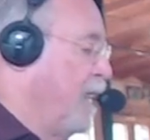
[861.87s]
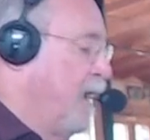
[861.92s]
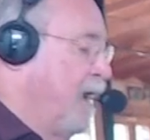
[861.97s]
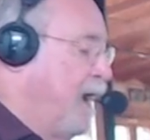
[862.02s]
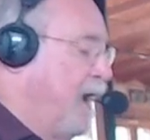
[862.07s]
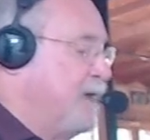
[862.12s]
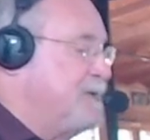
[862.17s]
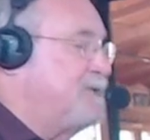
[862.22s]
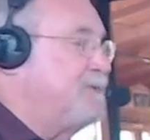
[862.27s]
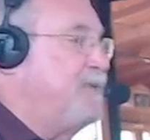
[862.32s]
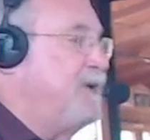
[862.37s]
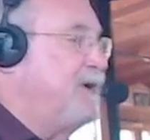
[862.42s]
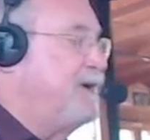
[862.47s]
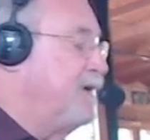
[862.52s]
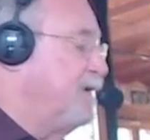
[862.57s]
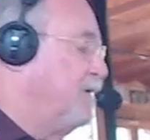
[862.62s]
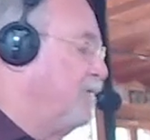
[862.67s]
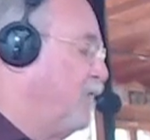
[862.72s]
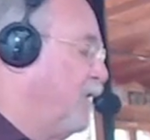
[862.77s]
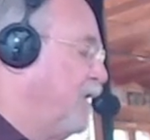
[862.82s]
And
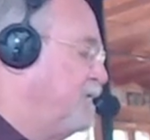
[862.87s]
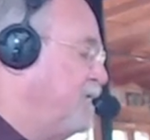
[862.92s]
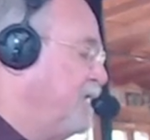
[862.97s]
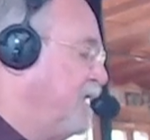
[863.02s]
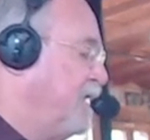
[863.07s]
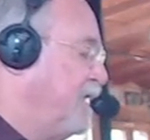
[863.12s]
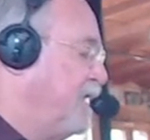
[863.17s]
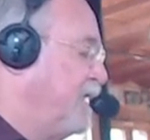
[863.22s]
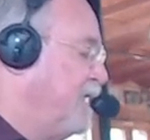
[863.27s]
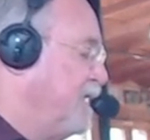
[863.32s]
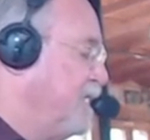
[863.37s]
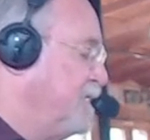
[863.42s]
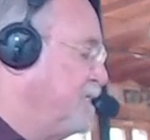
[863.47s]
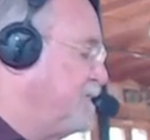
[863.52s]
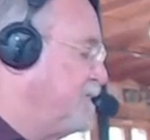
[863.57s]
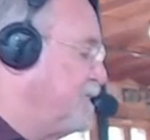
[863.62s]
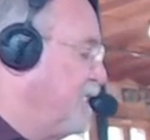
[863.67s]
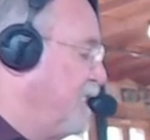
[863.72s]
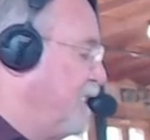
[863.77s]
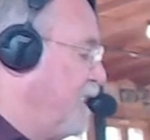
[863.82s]
speaking of which, it
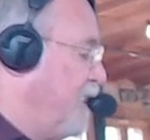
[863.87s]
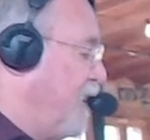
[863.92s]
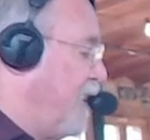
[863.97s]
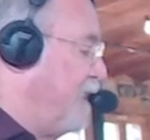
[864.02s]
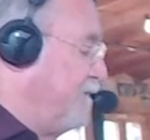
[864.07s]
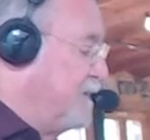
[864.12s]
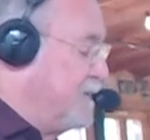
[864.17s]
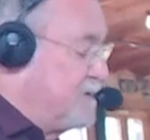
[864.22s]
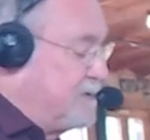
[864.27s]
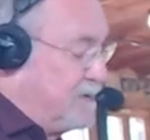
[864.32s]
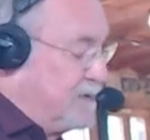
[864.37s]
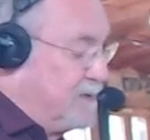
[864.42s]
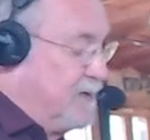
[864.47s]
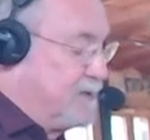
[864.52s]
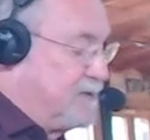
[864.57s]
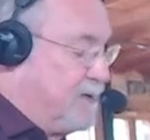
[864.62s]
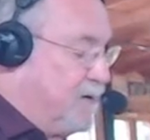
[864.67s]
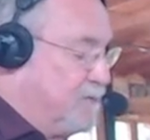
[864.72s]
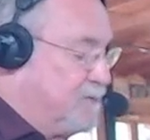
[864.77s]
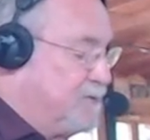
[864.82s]
is obviously,
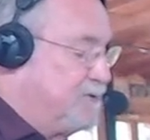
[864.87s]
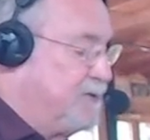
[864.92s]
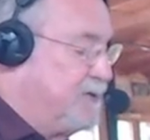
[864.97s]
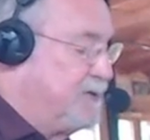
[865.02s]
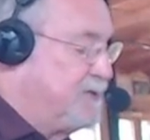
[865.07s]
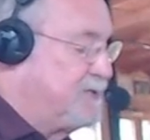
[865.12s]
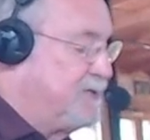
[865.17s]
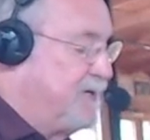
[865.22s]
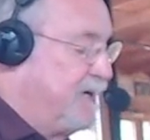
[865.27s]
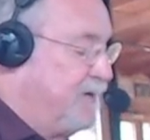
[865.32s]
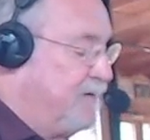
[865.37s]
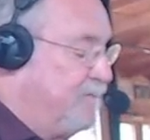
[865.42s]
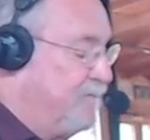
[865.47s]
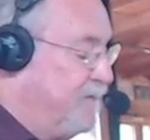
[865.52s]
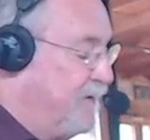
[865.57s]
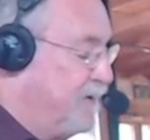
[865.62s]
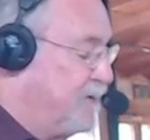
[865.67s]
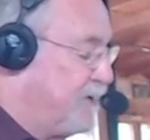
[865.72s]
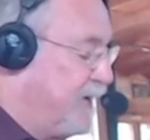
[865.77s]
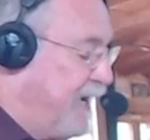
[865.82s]
as Coach G said, the
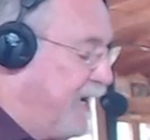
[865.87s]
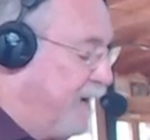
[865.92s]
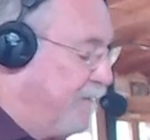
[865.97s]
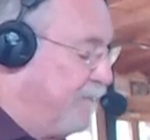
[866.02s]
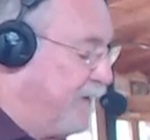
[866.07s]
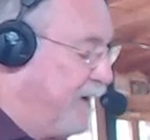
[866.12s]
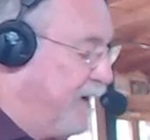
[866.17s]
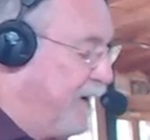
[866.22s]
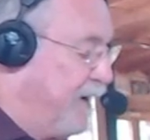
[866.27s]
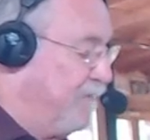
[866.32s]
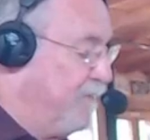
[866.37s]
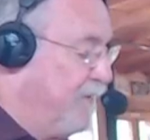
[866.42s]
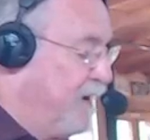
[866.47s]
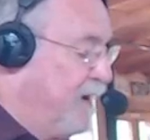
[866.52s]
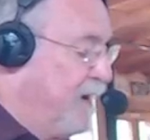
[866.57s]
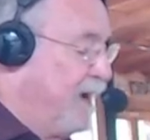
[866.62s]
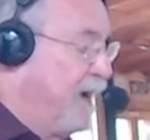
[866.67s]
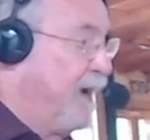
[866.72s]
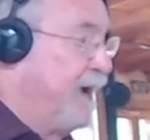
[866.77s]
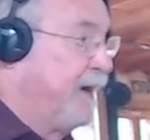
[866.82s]
Fish Camp game.
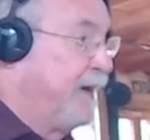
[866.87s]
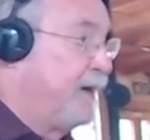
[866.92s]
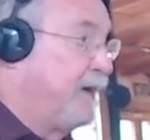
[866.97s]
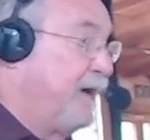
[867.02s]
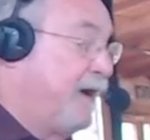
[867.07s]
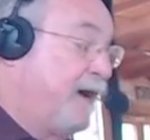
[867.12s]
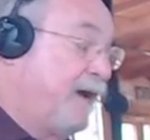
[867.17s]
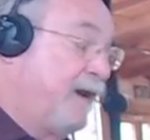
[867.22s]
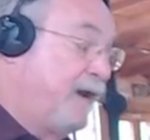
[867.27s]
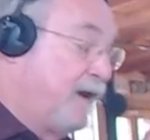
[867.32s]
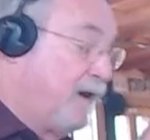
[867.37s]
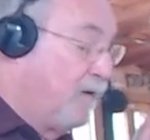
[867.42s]
And again,